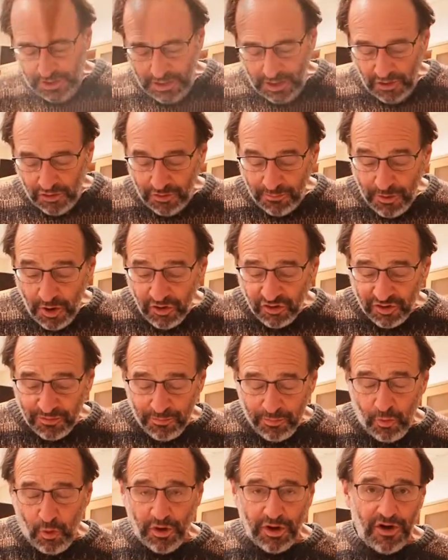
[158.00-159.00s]
The most
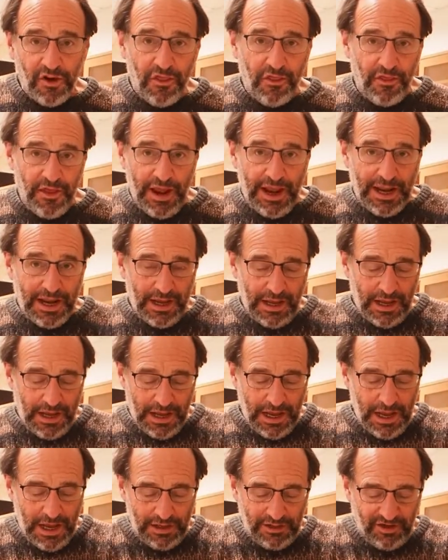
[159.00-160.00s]
important thing
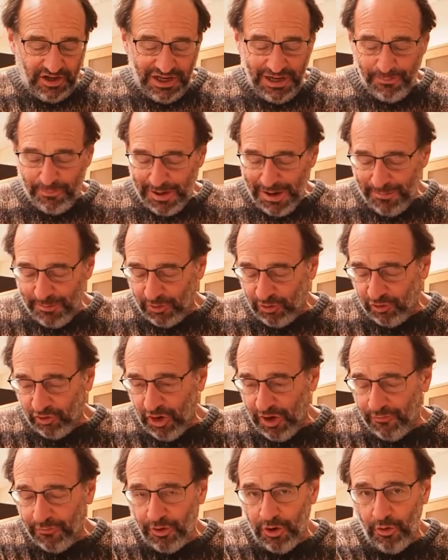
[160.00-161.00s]
to keep chemicals
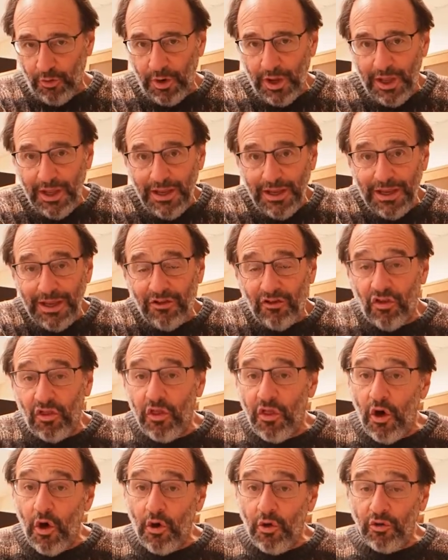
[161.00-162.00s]
off you is
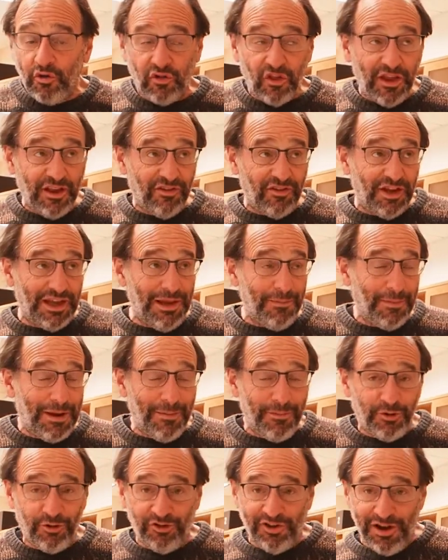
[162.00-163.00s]
those things that keep
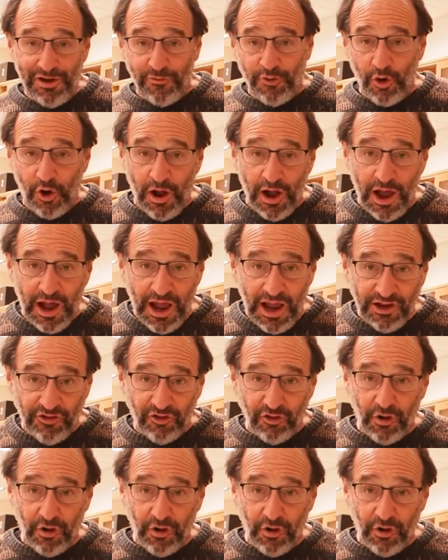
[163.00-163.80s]
chemicals out of your eyes.